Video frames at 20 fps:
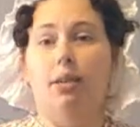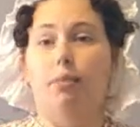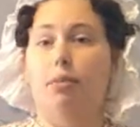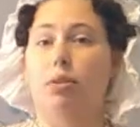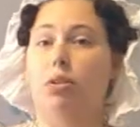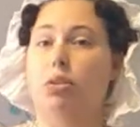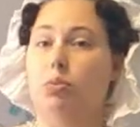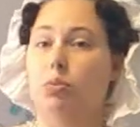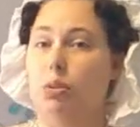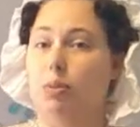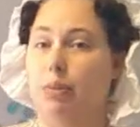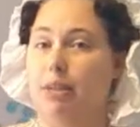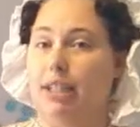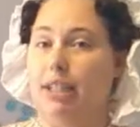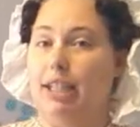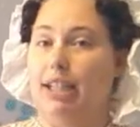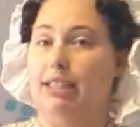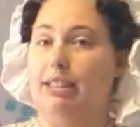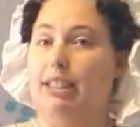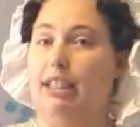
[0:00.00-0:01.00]
But it was warmer the
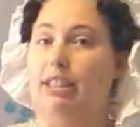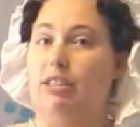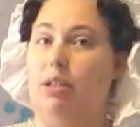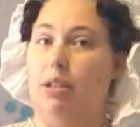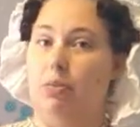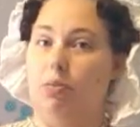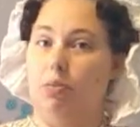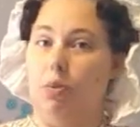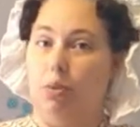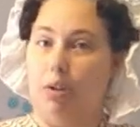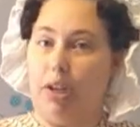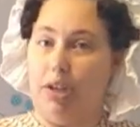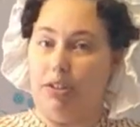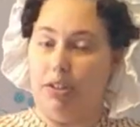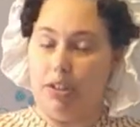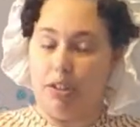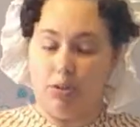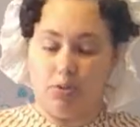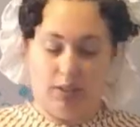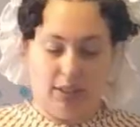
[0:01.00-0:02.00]
next day, so I broke out
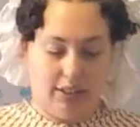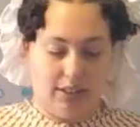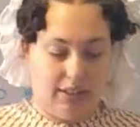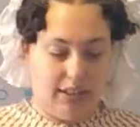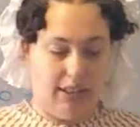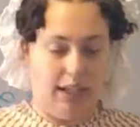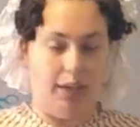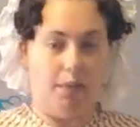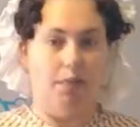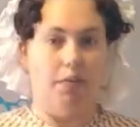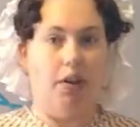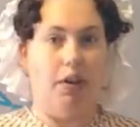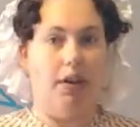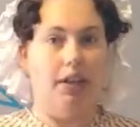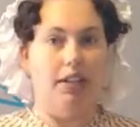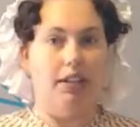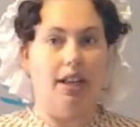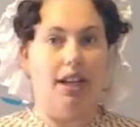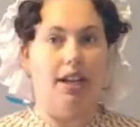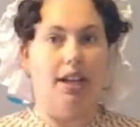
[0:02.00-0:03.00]
this dress, and I'm very
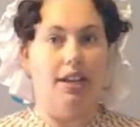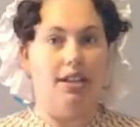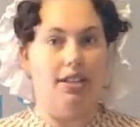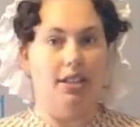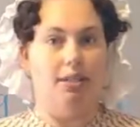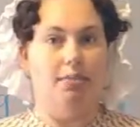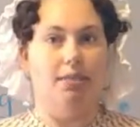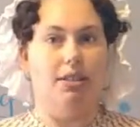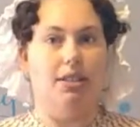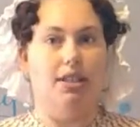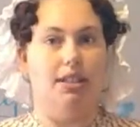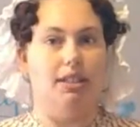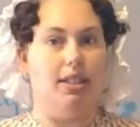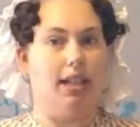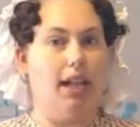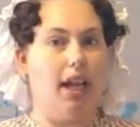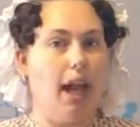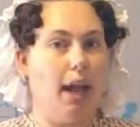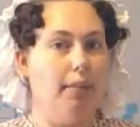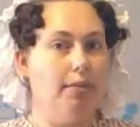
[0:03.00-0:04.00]
glad I did because
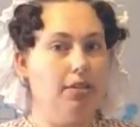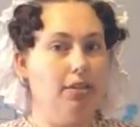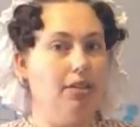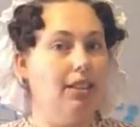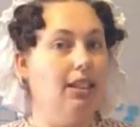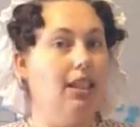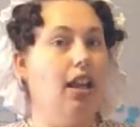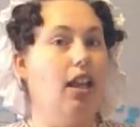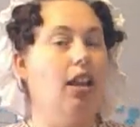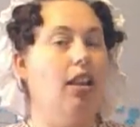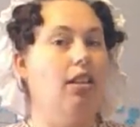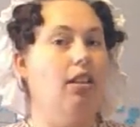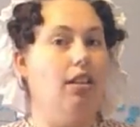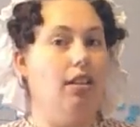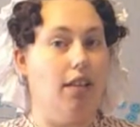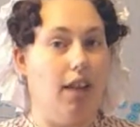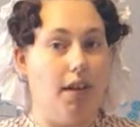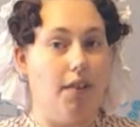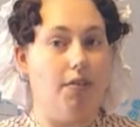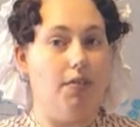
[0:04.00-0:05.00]
I absolutely
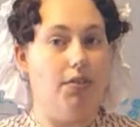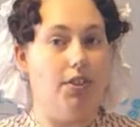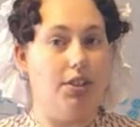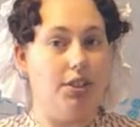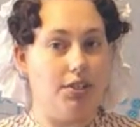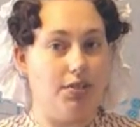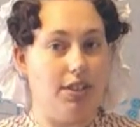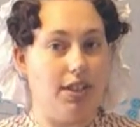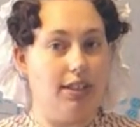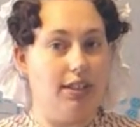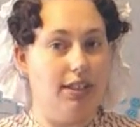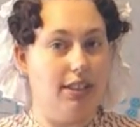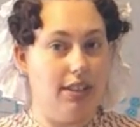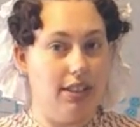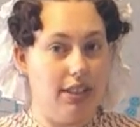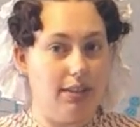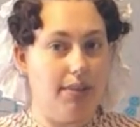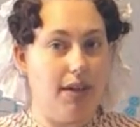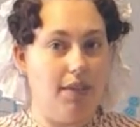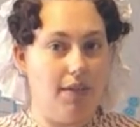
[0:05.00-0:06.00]
love this dress. This
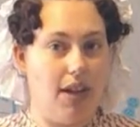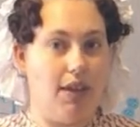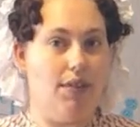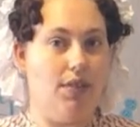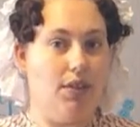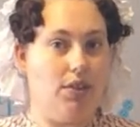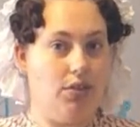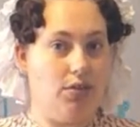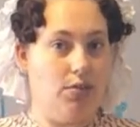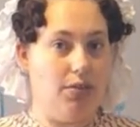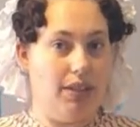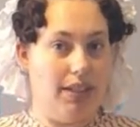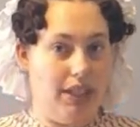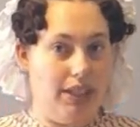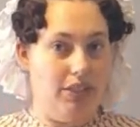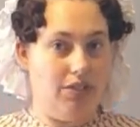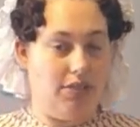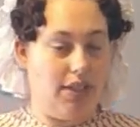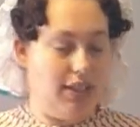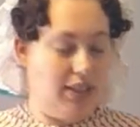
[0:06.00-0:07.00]
is my favorite
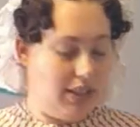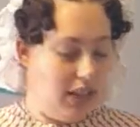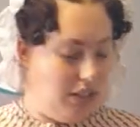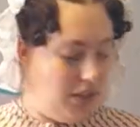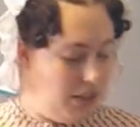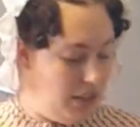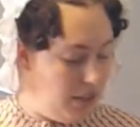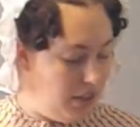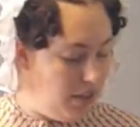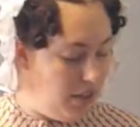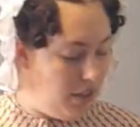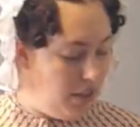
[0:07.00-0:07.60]
20s dress, I think.